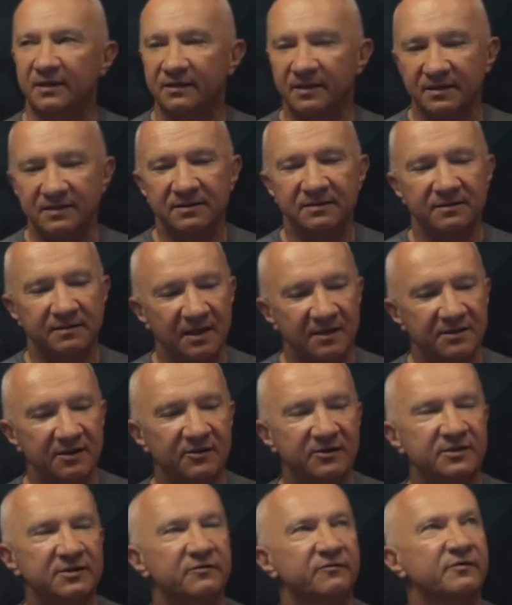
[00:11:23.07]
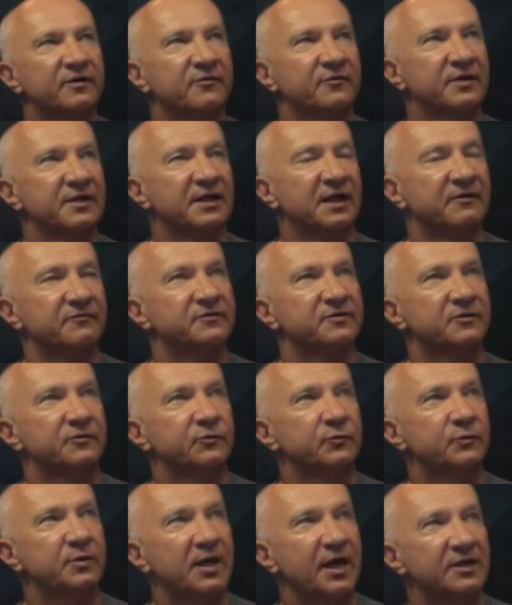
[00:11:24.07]
That's also fair enough. So it
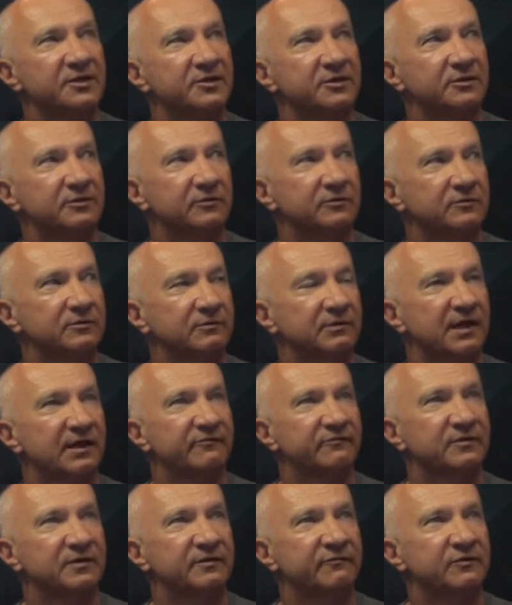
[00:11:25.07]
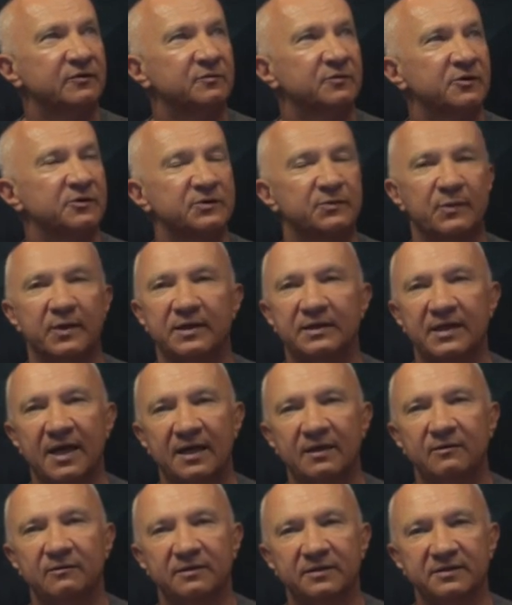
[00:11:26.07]
would be actually good to have even more
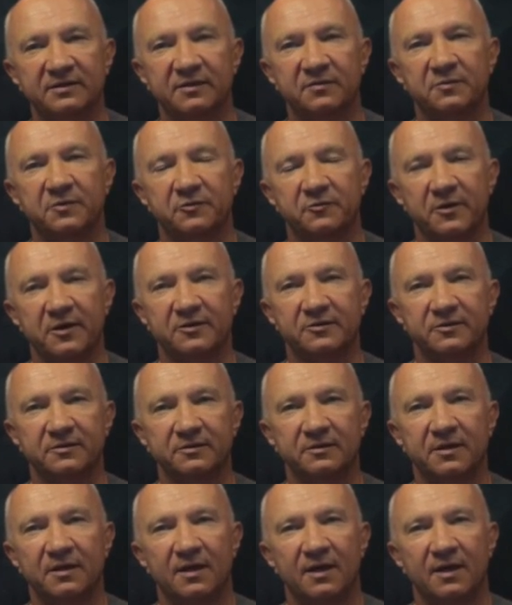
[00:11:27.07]
spectacular separation.